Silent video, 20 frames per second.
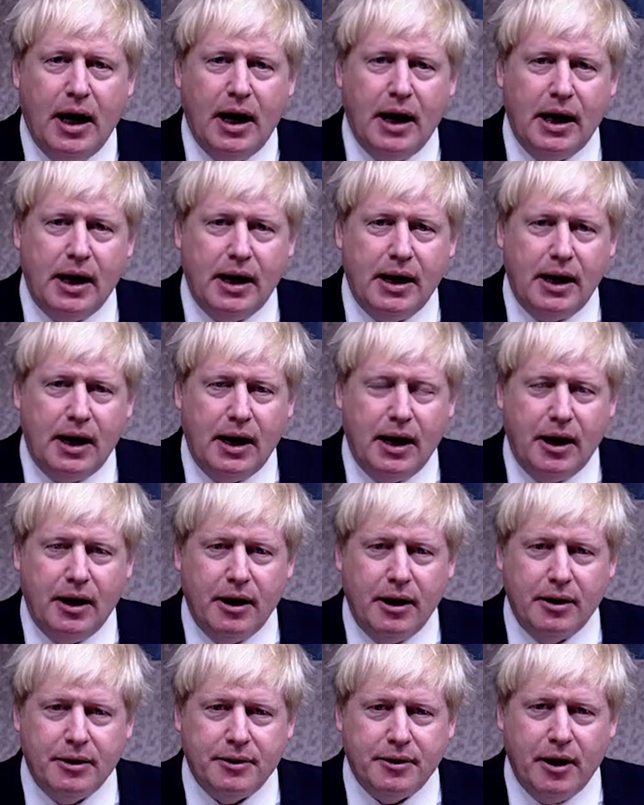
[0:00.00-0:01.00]
uh,
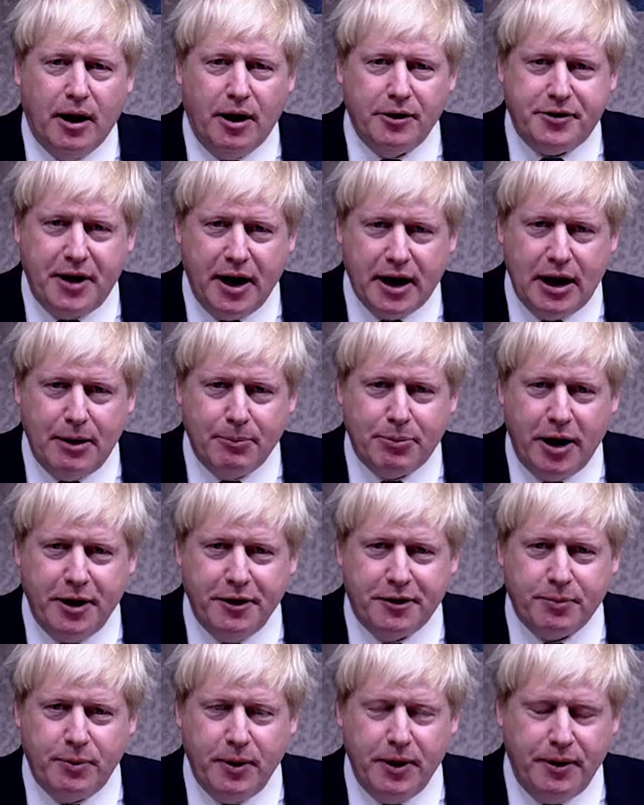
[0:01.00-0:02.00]
are, are taking
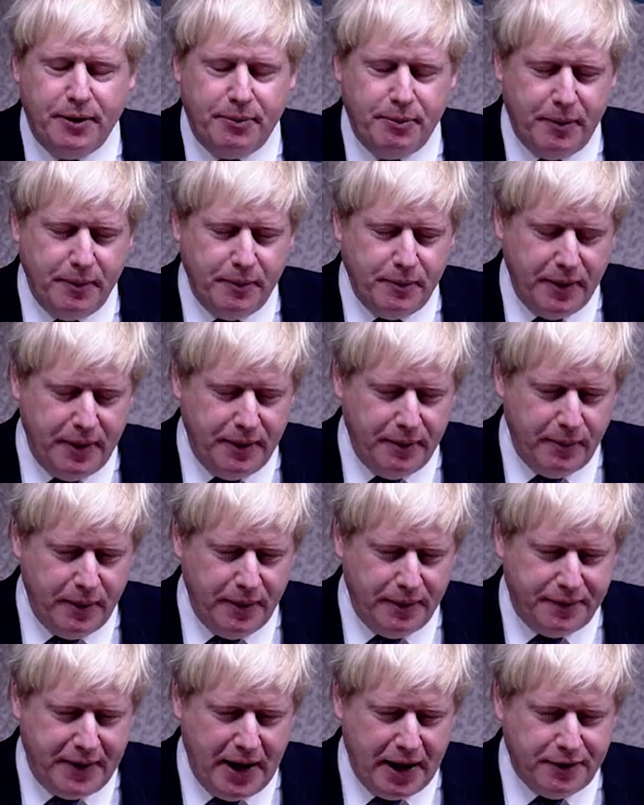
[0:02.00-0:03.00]
place with, with,
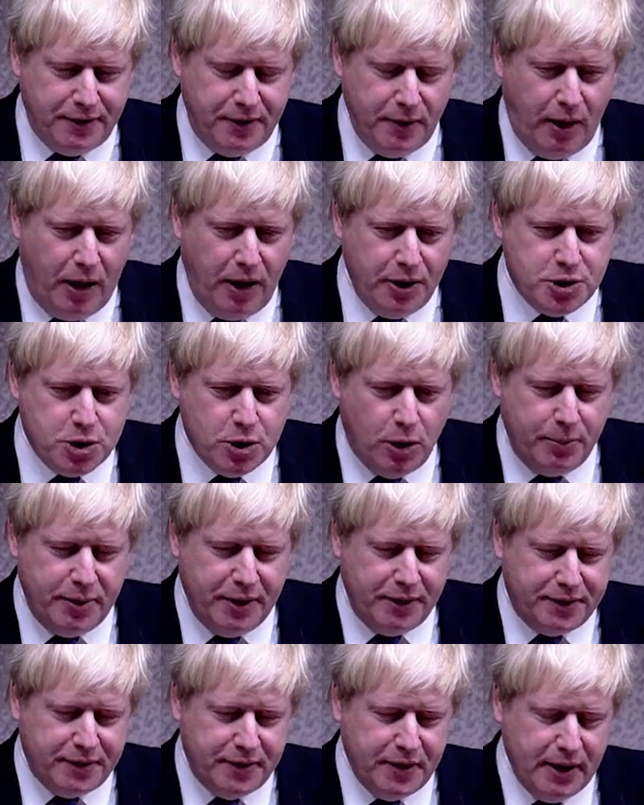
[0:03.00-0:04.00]
with DExEU. Our
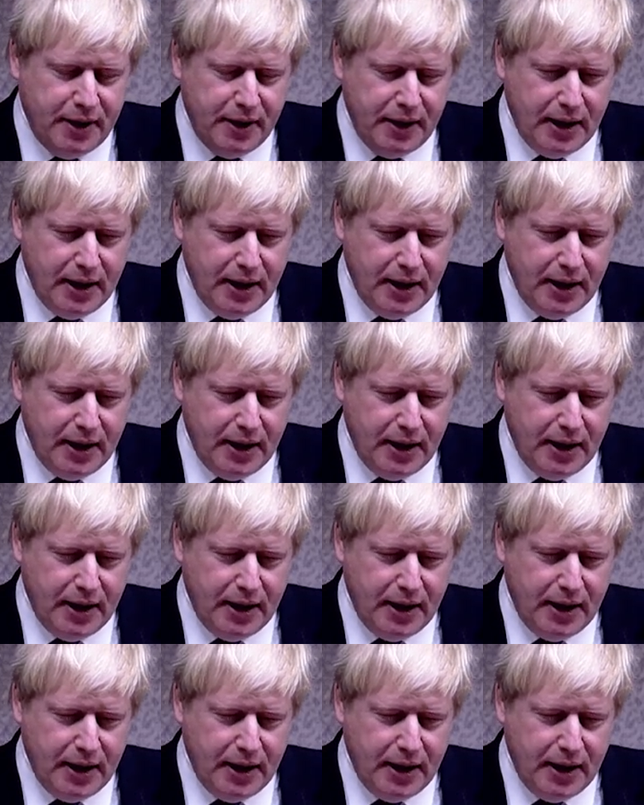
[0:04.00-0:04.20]
job is,